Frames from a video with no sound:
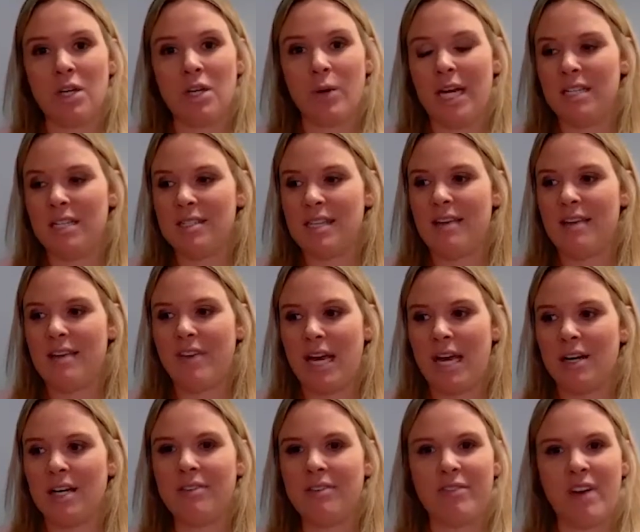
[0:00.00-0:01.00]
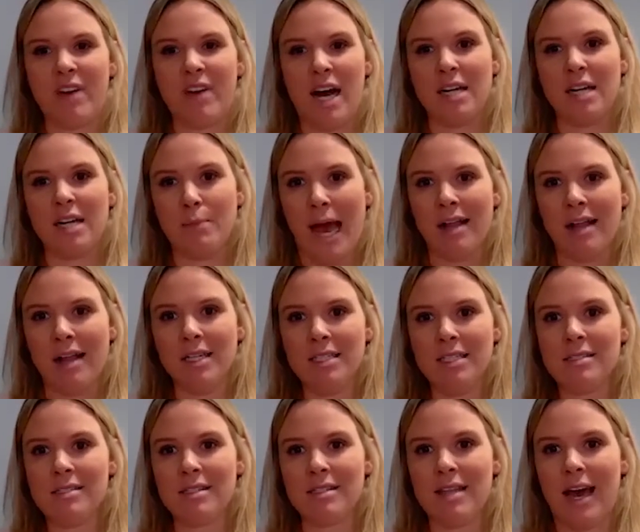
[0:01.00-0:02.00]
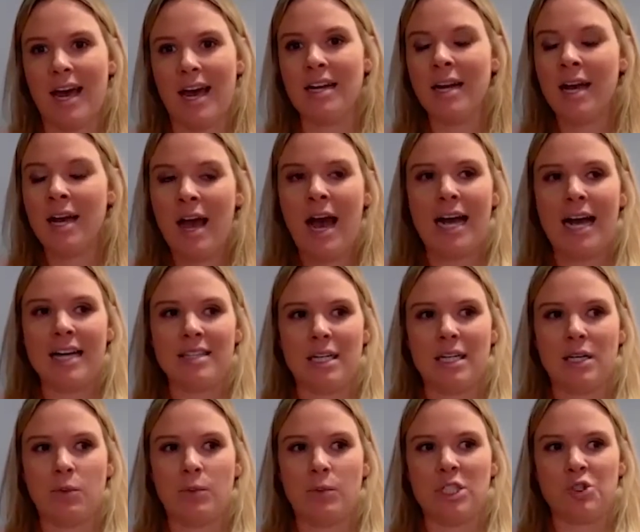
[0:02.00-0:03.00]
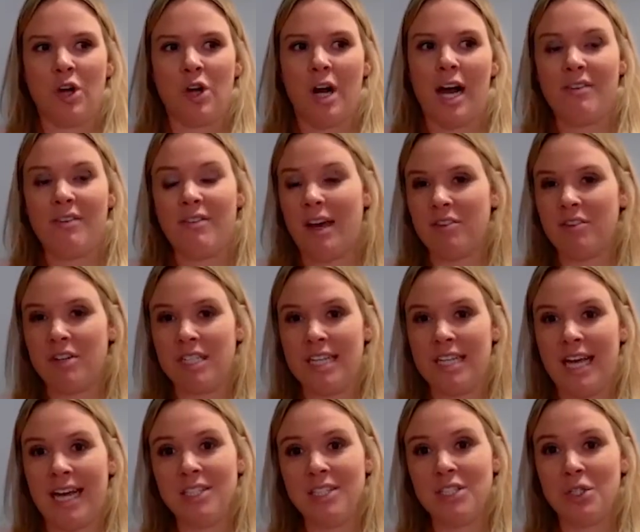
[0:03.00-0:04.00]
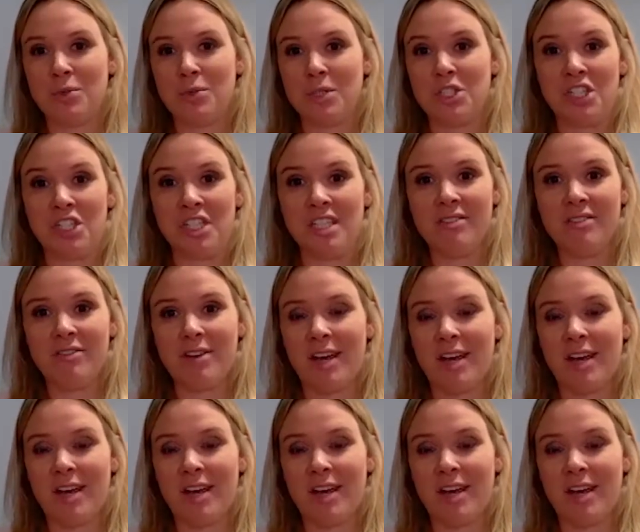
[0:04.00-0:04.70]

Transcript: It is a very fine balance that I think we strive every day to achieve.